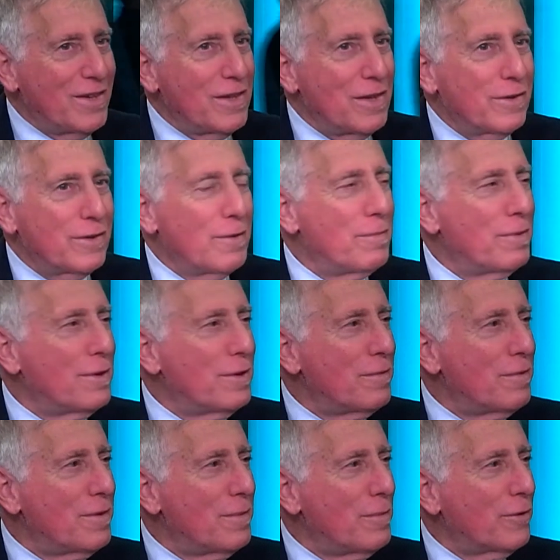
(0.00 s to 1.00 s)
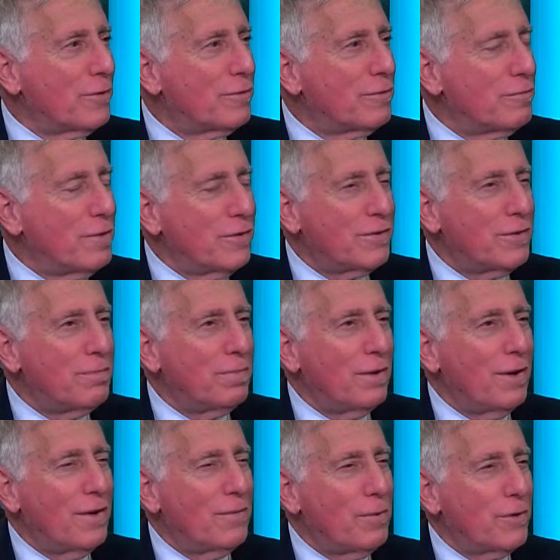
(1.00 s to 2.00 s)
The most recent
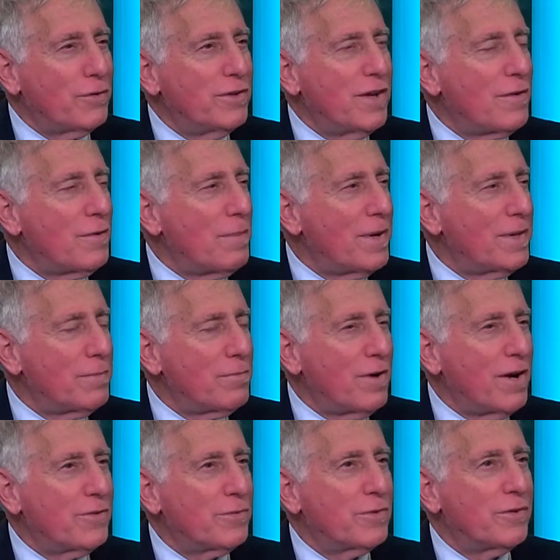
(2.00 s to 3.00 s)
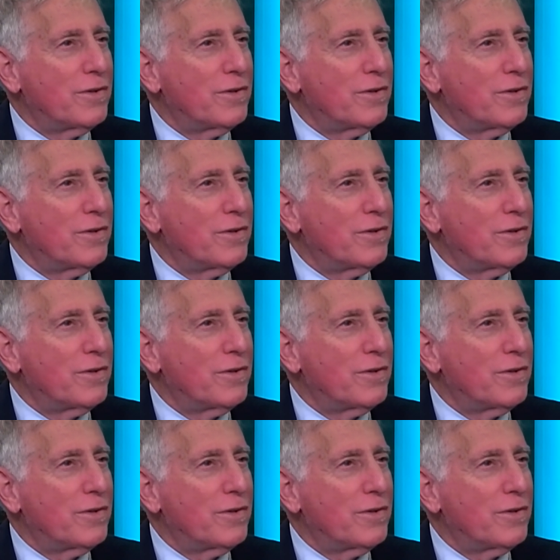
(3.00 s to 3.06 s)
person to ever pay the price was